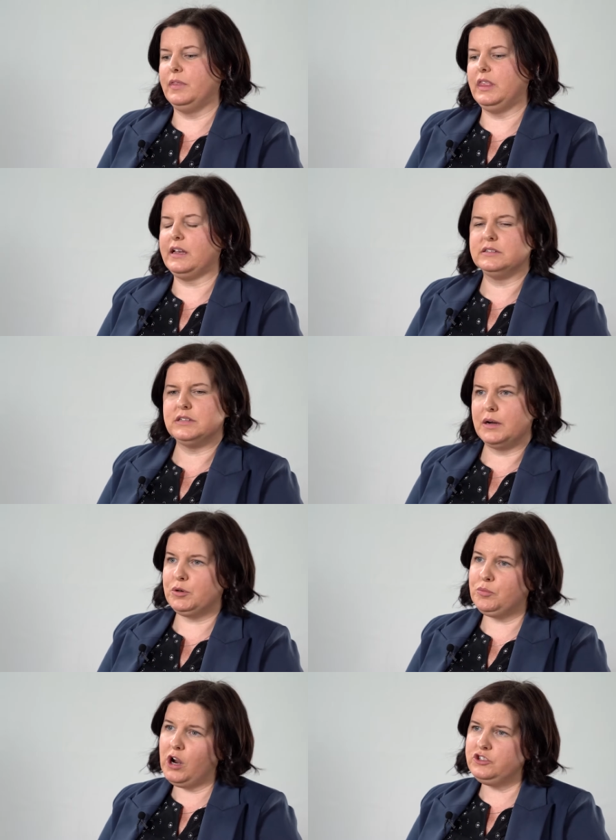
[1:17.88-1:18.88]
like a
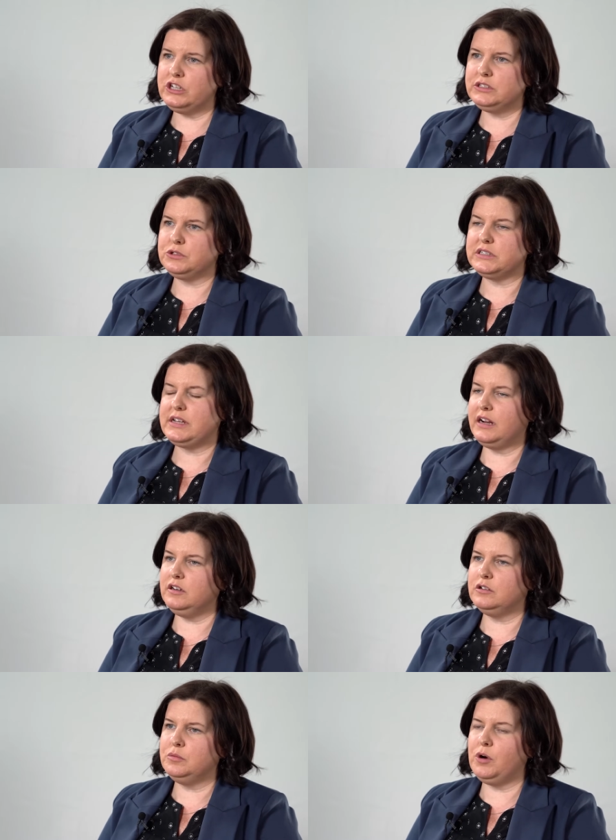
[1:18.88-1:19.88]
cyber project or a
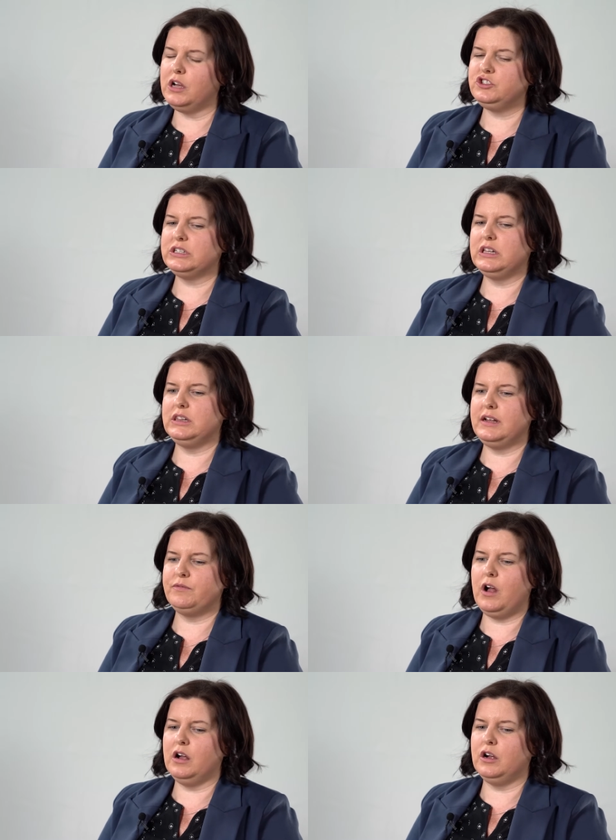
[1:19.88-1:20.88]
technical project that
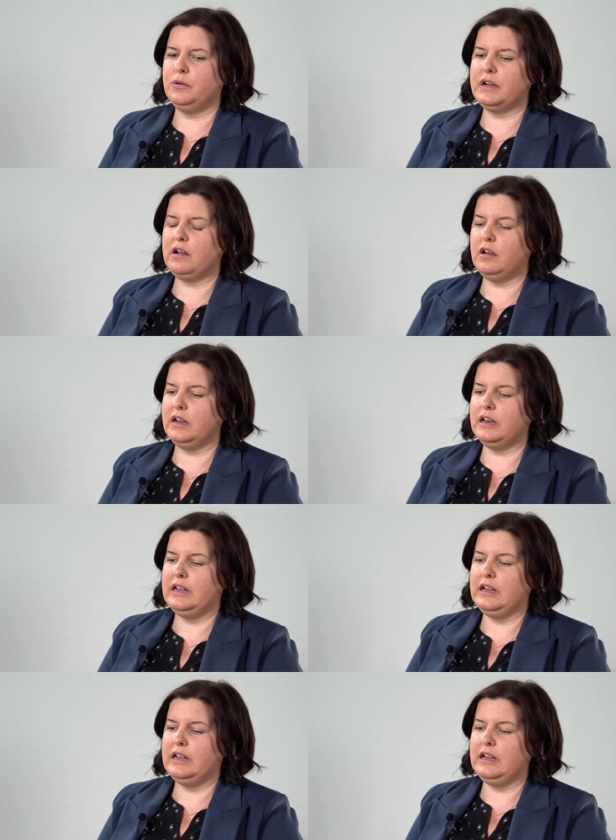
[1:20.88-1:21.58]
they've got going on.